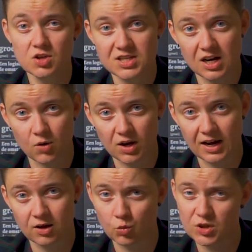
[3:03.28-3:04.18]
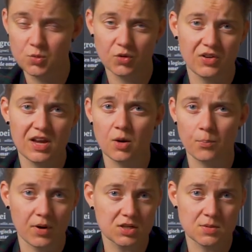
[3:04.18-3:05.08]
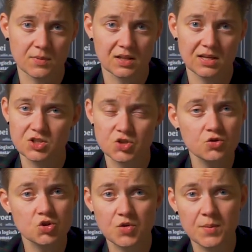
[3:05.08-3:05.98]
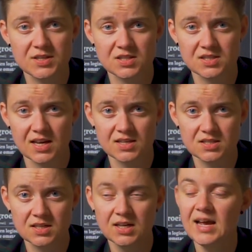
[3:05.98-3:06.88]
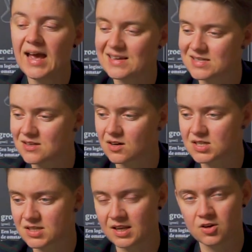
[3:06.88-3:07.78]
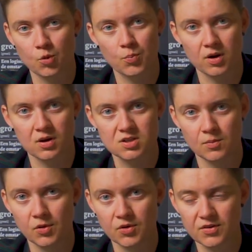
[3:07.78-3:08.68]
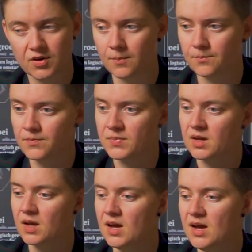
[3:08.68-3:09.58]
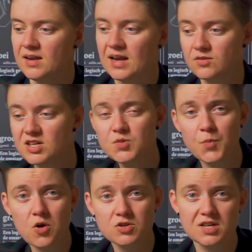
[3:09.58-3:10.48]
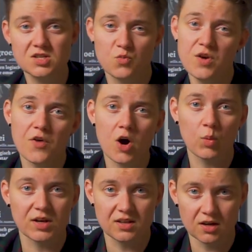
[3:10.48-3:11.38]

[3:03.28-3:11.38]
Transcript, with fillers: your seller account, which will take approximately two to three business days and start selling your products on Bol.com. Now, this process we've already